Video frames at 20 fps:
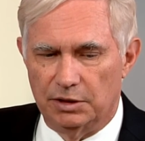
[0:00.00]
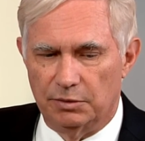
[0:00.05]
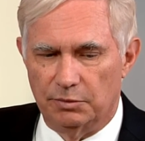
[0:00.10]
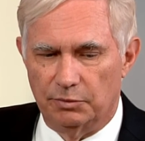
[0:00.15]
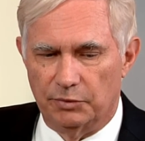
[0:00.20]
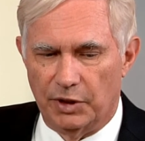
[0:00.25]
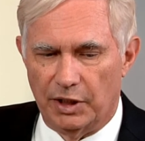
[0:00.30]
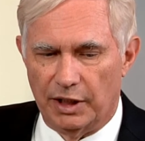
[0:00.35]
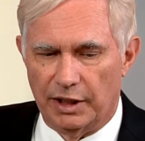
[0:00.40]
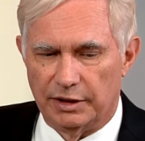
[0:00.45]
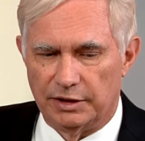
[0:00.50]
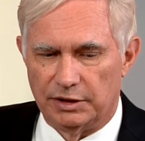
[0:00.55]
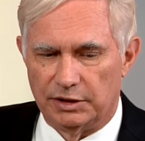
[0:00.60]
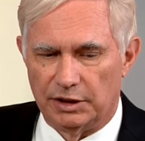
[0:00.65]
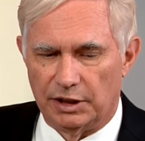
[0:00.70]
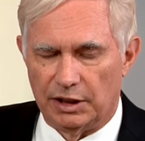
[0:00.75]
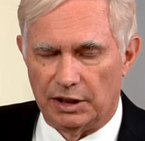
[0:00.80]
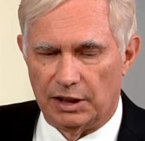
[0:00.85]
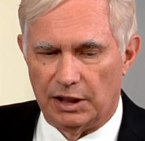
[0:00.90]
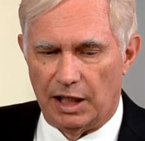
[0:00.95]
But
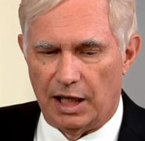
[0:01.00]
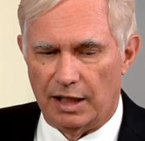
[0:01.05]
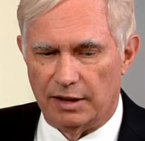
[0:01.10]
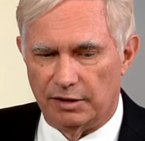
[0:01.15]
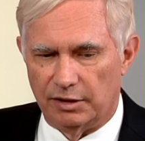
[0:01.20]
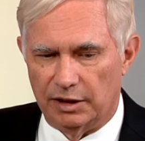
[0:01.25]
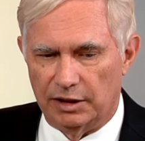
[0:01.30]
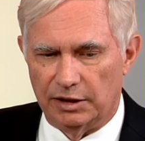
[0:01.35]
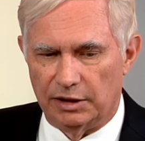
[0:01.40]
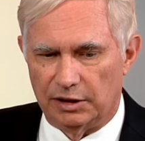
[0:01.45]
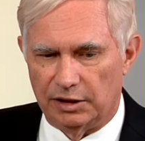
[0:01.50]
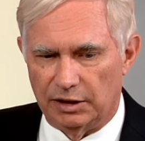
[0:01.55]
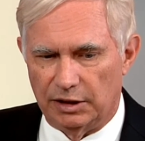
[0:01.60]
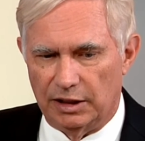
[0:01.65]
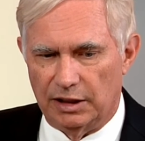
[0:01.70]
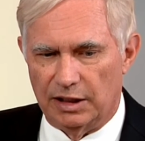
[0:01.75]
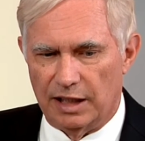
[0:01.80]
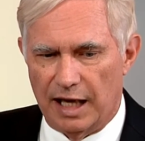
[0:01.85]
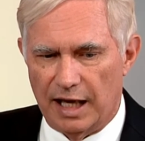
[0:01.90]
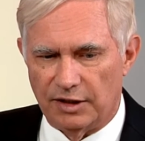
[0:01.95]
I think,
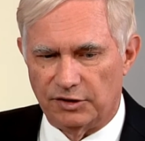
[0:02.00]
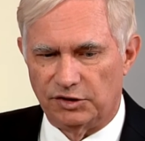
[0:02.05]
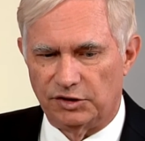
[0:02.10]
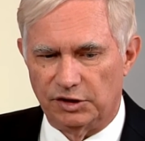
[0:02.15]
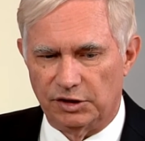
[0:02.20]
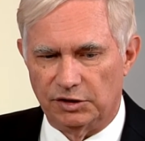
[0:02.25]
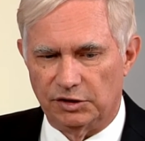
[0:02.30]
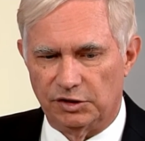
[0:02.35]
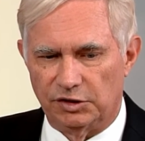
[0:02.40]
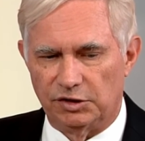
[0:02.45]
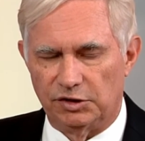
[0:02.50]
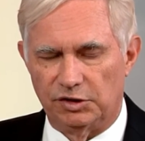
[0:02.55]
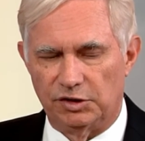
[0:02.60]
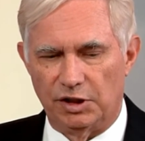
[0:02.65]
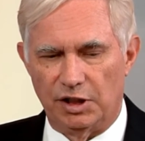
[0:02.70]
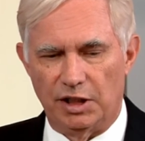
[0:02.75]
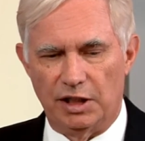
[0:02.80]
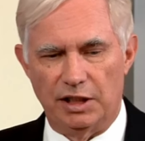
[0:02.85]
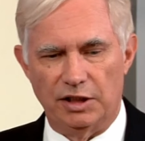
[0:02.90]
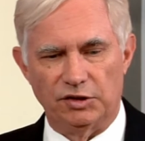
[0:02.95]
in essence,
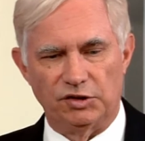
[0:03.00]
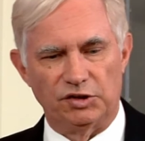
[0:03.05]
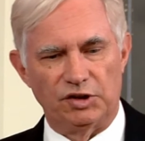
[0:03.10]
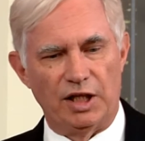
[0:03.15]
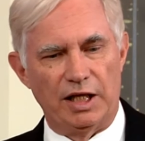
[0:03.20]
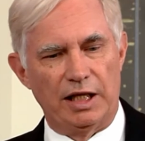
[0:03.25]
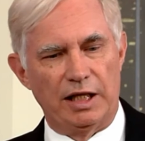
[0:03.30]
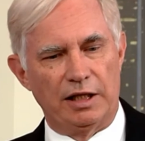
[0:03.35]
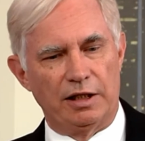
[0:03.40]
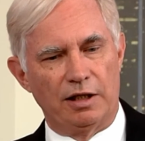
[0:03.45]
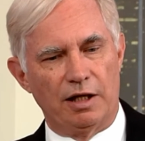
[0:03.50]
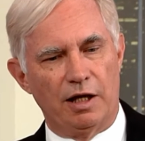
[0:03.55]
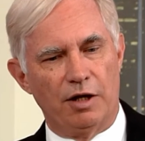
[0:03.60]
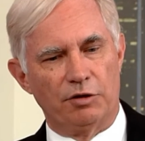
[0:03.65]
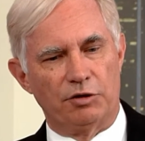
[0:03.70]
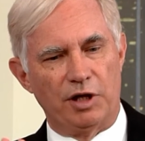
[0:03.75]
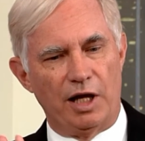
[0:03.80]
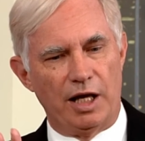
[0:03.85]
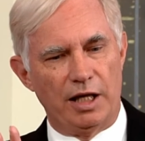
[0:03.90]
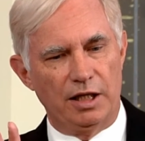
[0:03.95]
he's saying,
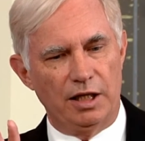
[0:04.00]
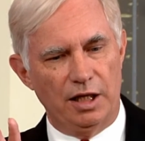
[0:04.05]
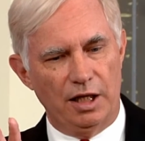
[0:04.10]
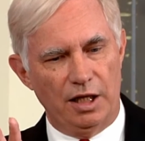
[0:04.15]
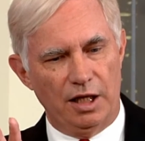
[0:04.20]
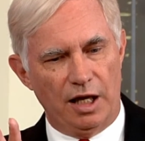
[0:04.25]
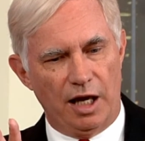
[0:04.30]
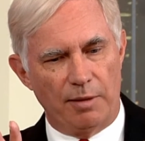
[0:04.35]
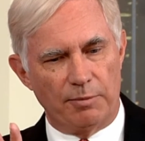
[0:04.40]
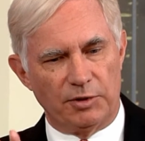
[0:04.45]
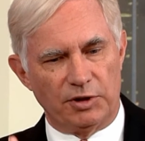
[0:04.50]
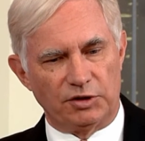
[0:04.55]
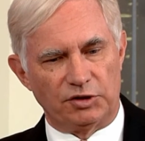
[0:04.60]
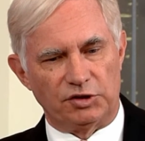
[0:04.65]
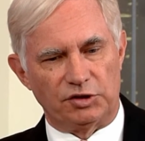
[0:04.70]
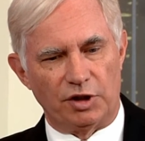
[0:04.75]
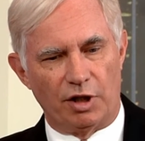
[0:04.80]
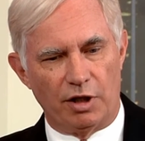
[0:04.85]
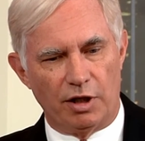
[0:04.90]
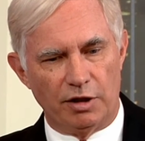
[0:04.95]
okay, I'm going to
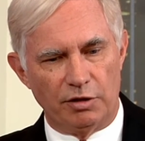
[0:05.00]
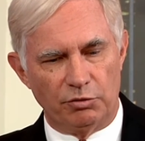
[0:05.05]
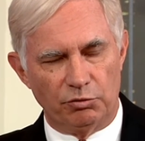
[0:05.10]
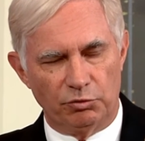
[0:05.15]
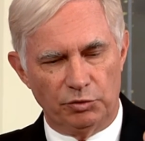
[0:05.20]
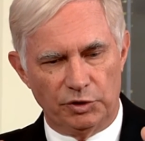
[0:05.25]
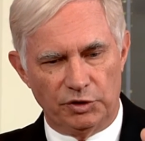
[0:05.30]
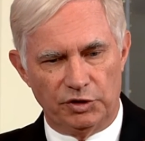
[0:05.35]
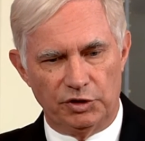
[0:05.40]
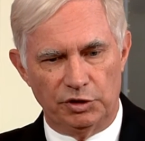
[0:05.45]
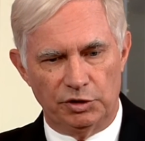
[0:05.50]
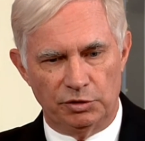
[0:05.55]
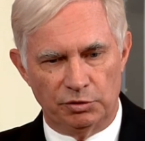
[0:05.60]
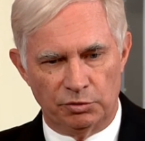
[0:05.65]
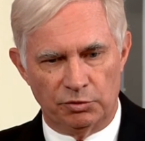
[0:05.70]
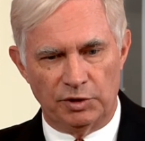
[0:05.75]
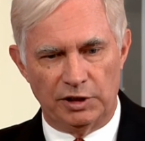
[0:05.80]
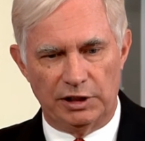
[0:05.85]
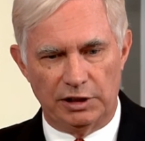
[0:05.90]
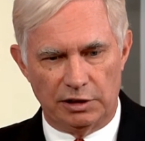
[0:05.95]
start with you
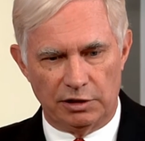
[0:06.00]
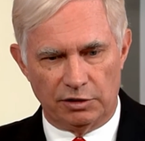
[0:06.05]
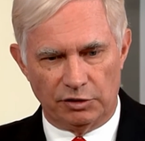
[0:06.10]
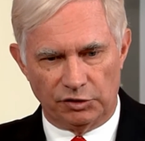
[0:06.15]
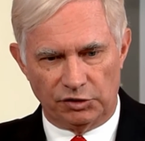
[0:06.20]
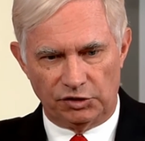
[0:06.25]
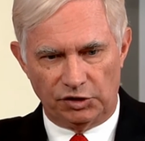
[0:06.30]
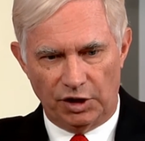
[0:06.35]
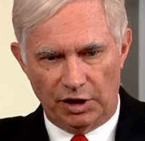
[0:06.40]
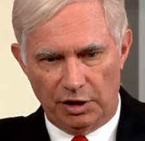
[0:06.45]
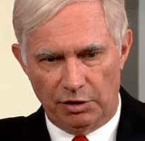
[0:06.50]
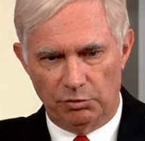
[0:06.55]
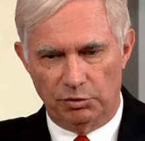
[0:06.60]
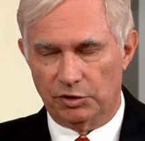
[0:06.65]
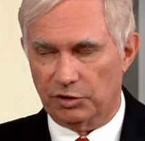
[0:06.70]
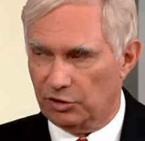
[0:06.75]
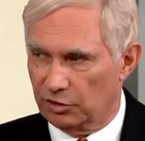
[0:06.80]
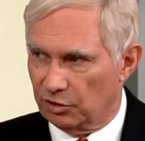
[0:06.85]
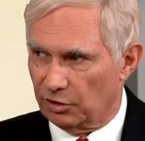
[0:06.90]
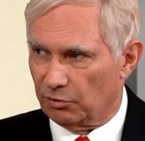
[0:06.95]
readers,
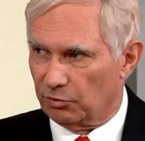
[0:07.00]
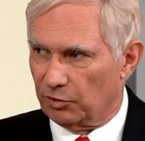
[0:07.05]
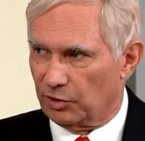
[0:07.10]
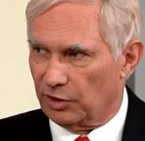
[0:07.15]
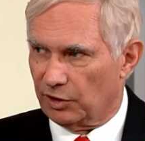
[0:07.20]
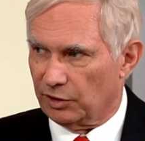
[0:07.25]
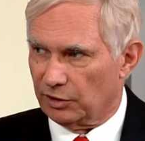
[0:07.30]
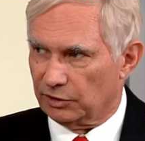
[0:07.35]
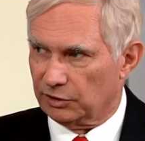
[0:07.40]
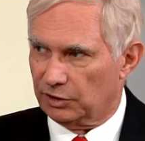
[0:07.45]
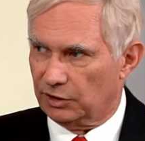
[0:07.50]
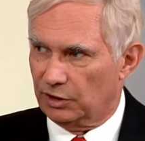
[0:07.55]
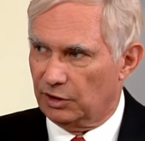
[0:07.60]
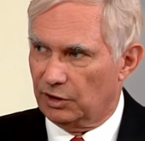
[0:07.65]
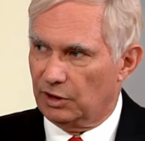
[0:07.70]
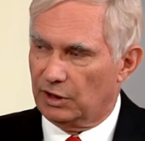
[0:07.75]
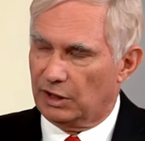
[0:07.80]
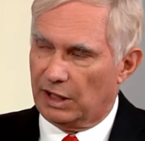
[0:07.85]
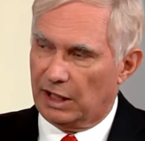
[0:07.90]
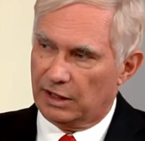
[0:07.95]
with your world,
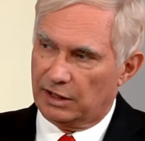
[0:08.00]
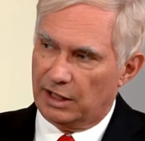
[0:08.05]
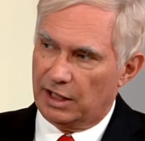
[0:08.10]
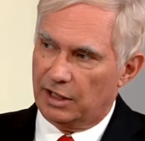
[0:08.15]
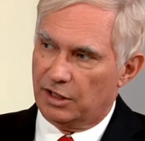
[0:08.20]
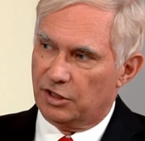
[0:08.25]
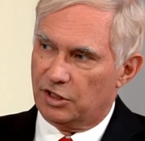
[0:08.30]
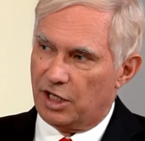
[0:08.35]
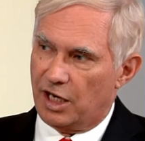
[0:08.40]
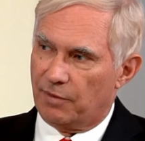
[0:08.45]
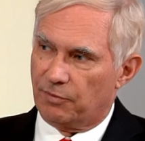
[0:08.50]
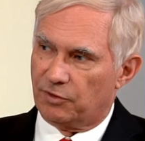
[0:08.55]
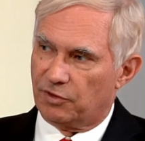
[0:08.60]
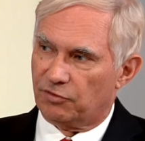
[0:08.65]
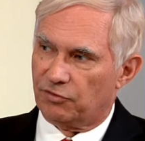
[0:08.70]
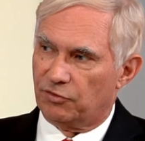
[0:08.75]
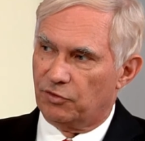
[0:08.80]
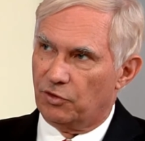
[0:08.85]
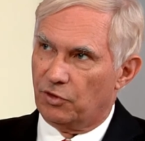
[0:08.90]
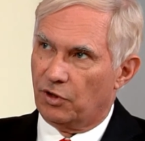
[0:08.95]
and then in chapter
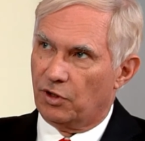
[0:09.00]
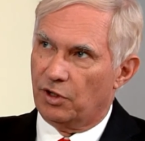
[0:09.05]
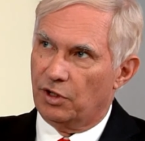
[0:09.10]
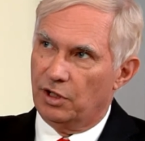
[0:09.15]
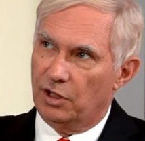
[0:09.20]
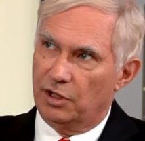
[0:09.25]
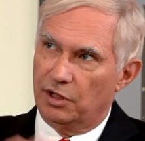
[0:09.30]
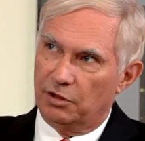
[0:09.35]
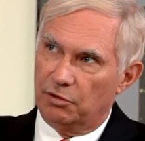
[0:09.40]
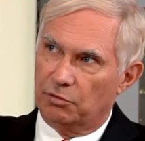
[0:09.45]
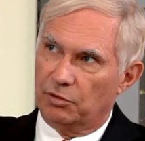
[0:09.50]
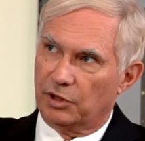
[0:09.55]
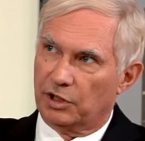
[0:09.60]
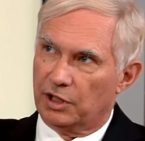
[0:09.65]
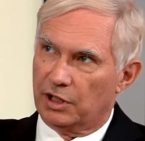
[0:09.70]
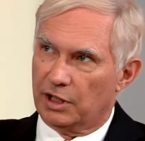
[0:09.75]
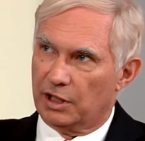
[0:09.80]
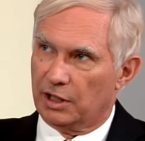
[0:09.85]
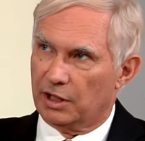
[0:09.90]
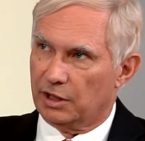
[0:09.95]
4, we're
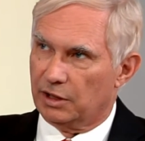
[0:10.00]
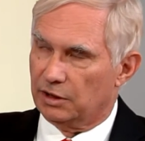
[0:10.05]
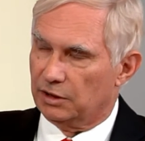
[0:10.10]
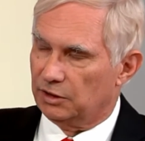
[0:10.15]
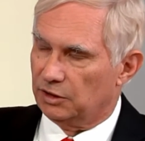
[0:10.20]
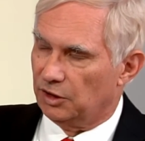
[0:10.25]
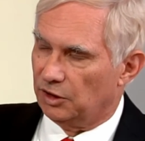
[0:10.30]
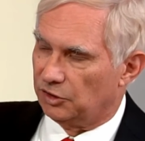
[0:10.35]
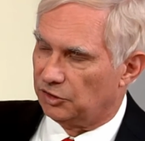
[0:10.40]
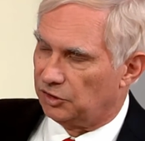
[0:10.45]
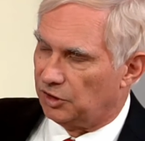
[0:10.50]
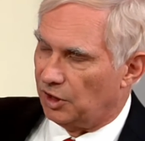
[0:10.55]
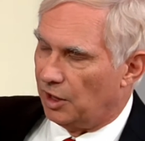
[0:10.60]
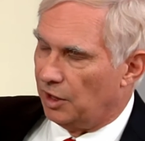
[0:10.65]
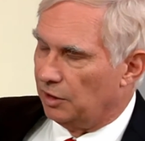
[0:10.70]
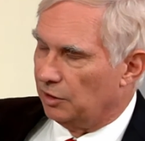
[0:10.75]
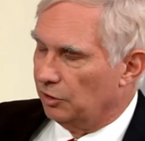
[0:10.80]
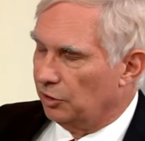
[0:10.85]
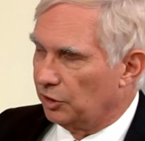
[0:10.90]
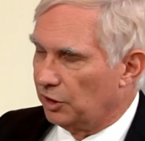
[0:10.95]
going to
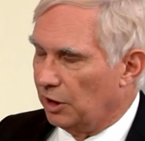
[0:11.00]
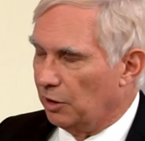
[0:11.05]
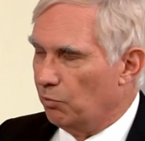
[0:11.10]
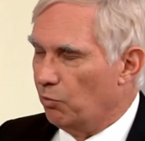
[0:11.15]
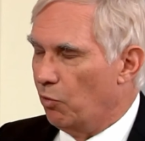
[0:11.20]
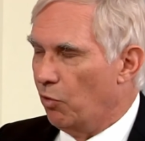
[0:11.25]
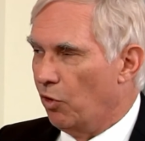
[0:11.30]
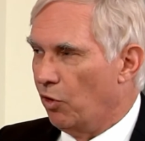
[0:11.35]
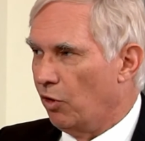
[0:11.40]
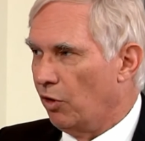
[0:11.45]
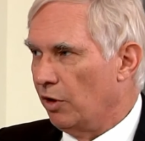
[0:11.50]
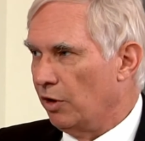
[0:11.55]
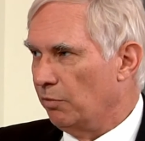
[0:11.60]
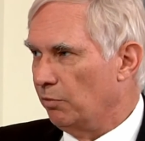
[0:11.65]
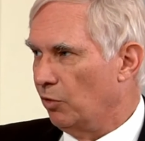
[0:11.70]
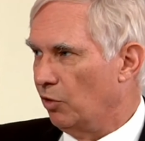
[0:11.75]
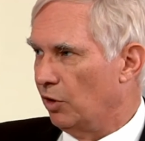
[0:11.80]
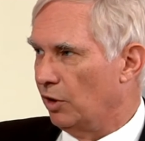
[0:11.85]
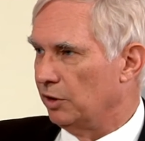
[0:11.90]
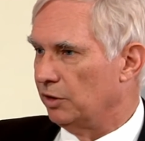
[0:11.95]
start looking more and
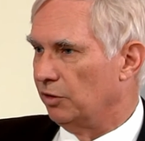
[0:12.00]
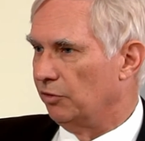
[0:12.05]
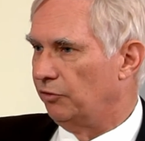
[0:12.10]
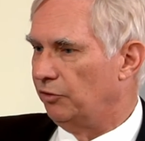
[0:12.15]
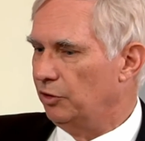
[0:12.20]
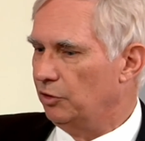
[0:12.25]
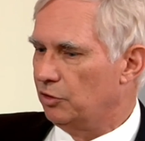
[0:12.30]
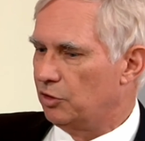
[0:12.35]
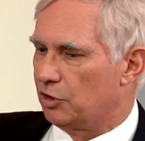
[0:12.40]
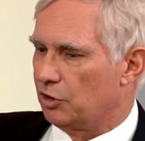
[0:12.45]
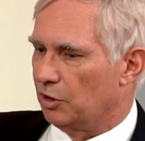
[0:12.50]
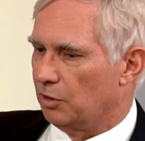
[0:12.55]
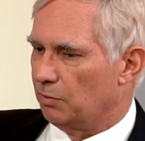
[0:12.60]
more at the future.